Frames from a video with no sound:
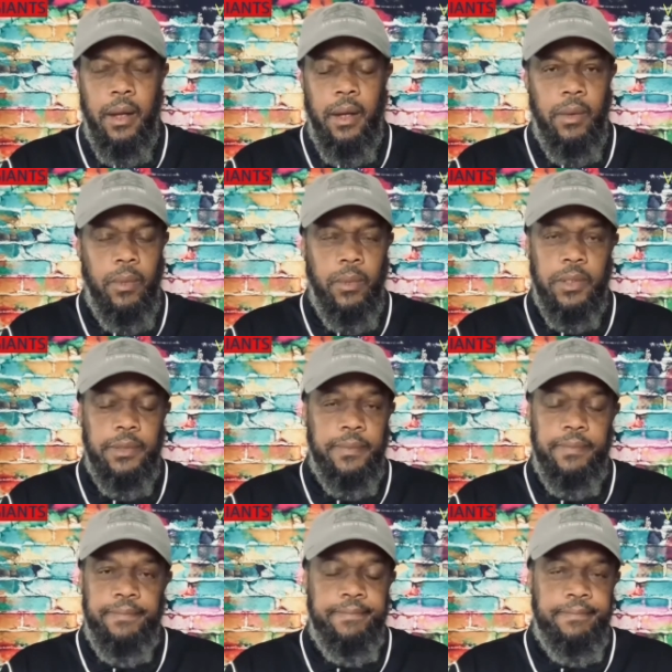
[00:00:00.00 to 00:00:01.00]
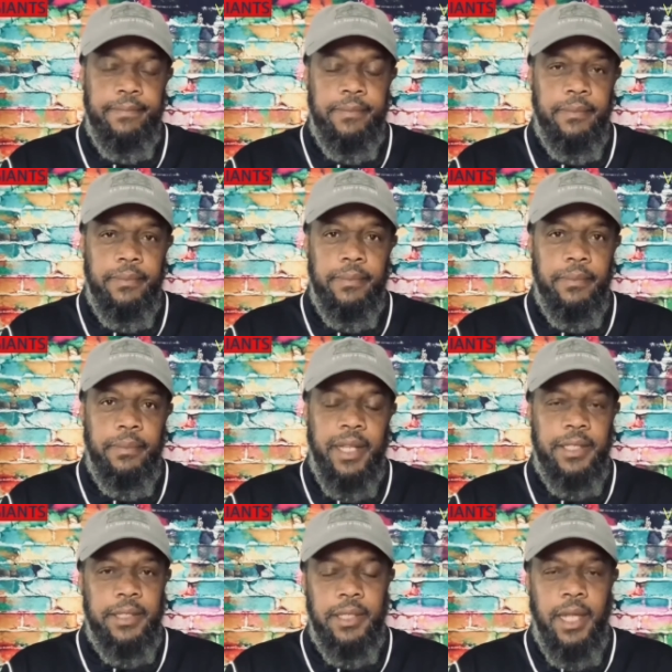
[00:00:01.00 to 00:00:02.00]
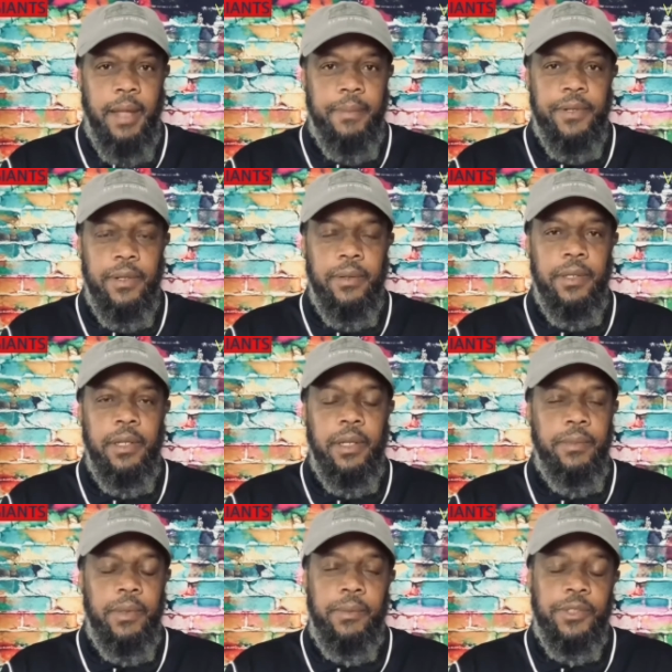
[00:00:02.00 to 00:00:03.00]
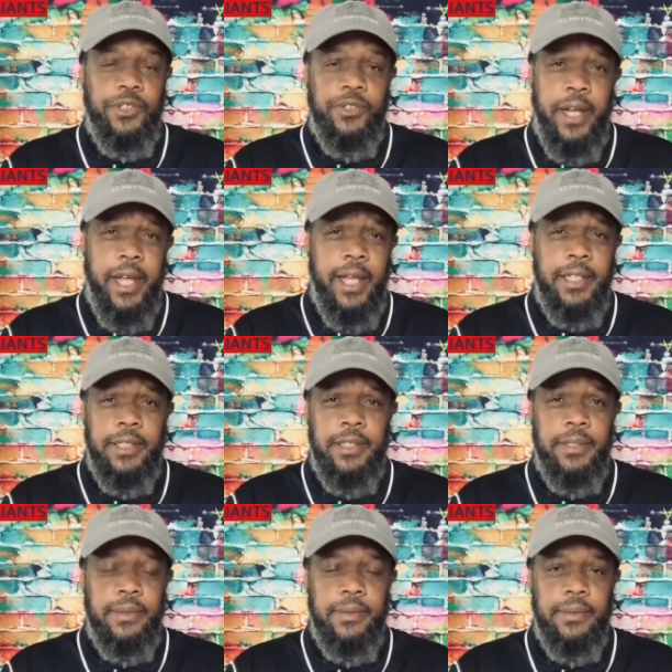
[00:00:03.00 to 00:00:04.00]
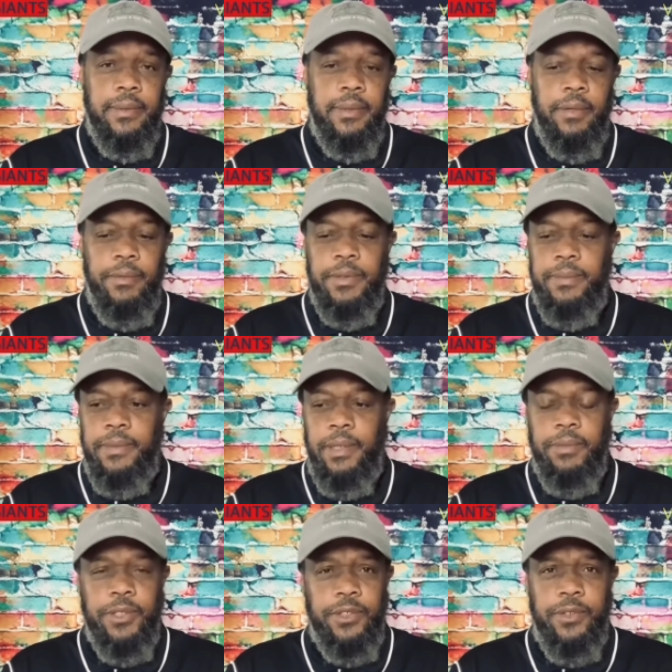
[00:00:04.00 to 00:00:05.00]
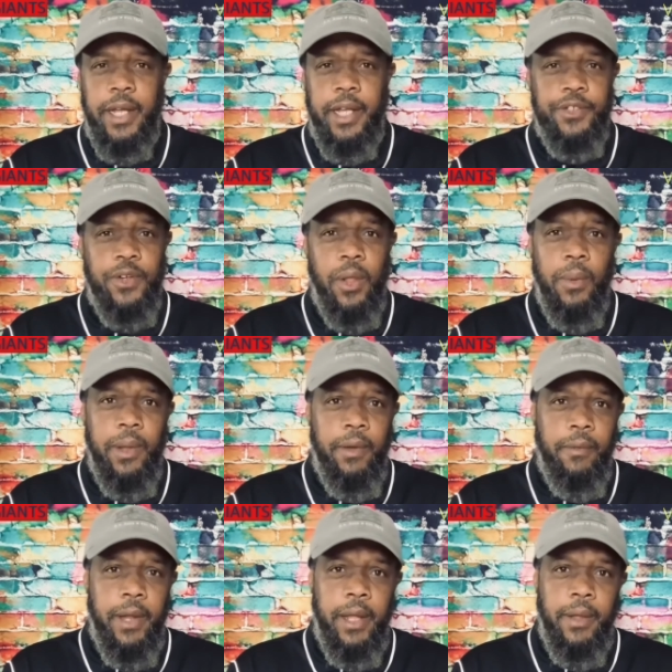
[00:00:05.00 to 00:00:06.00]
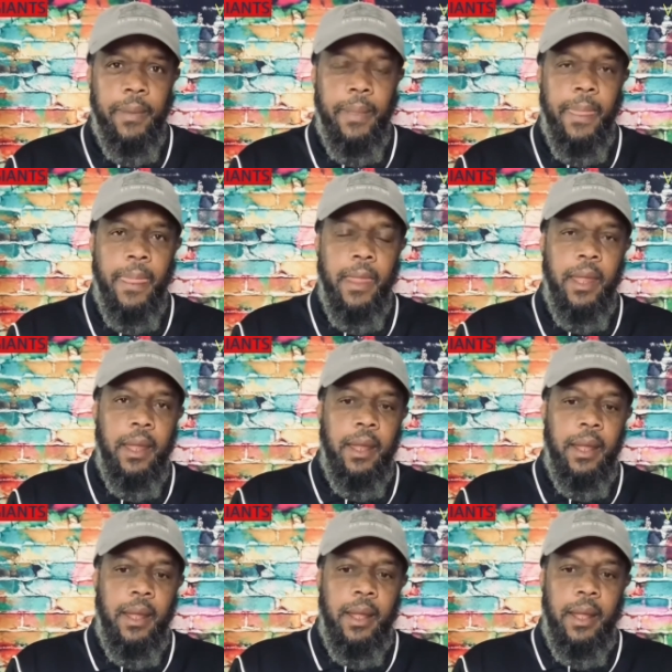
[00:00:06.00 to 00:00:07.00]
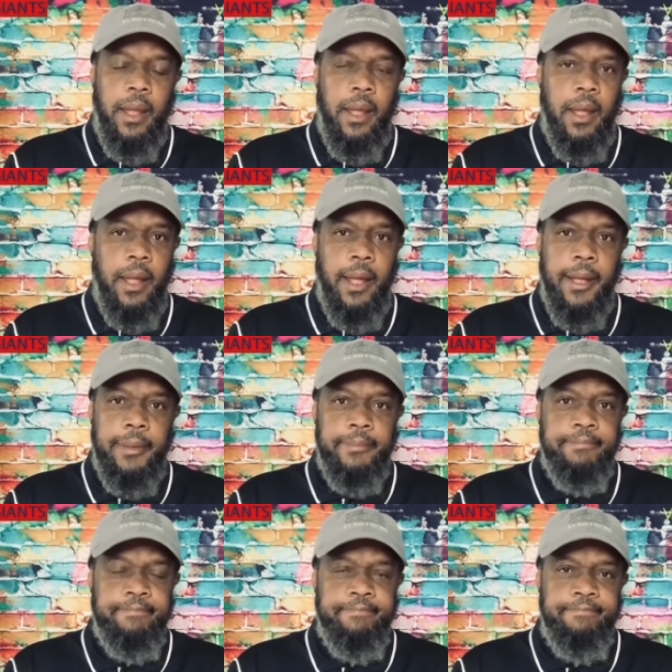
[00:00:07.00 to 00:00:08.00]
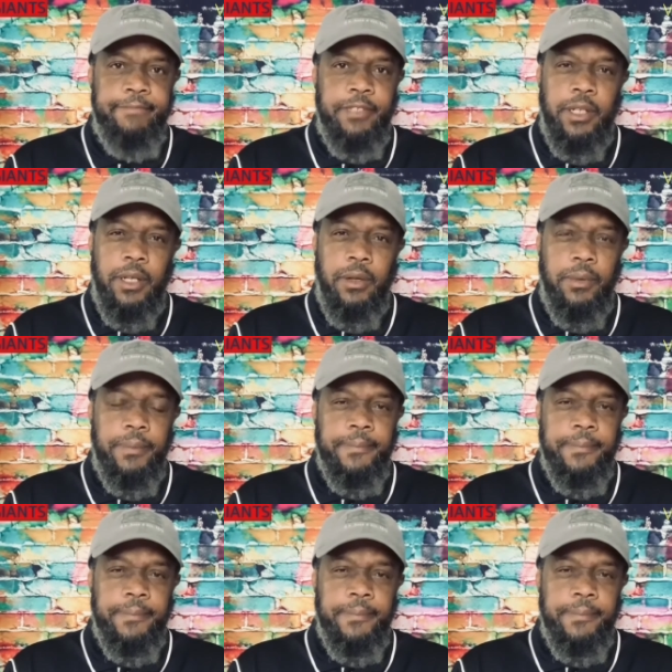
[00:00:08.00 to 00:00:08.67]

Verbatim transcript: was basically absolutely it, it was trash. It was it was trash all the way around. Um, you know,